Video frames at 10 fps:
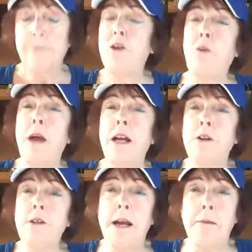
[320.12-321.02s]
The
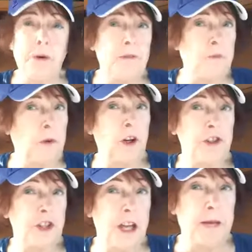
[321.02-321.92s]
record number of world
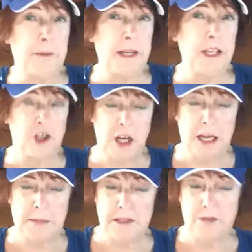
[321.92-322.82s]

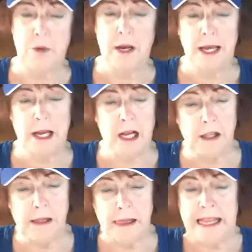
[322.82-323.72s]
championships, well,
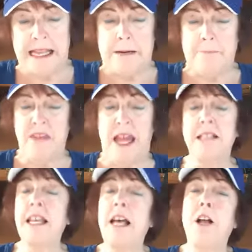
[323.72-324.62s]
that's
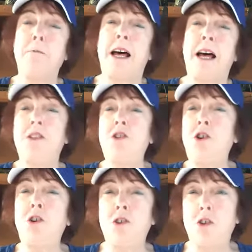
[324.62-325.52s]
held by the
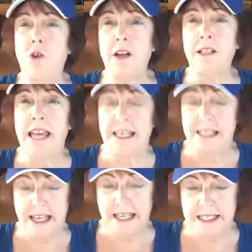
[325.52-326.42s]
New York
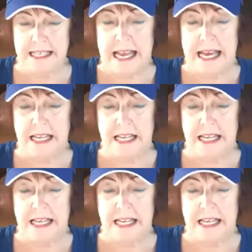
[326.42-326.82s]
Yankees at